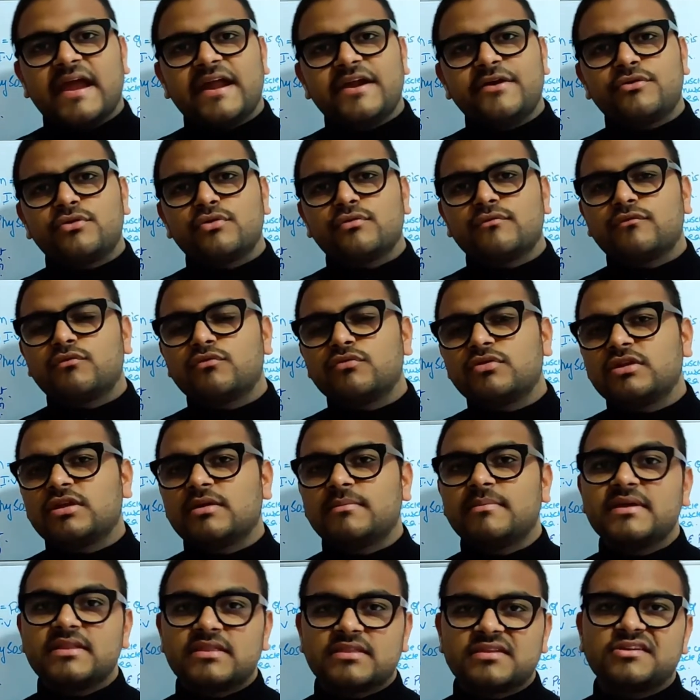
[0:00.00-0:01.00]

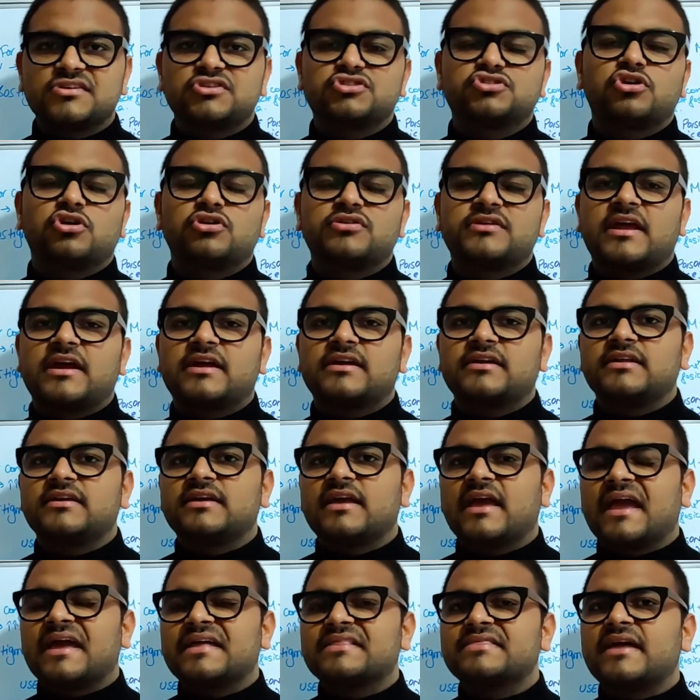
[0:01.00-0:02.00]
Endrophonium itna short
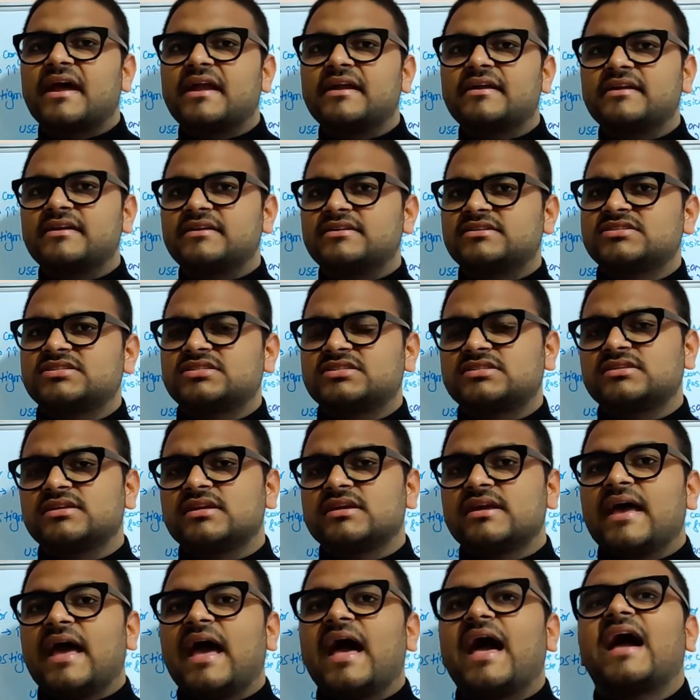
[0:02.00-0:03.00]
acting hai that
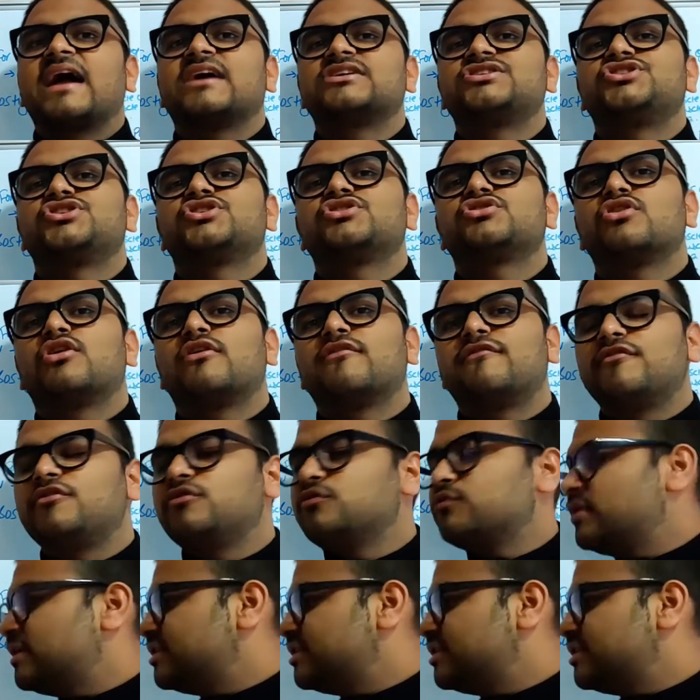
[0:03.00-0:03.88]
its action of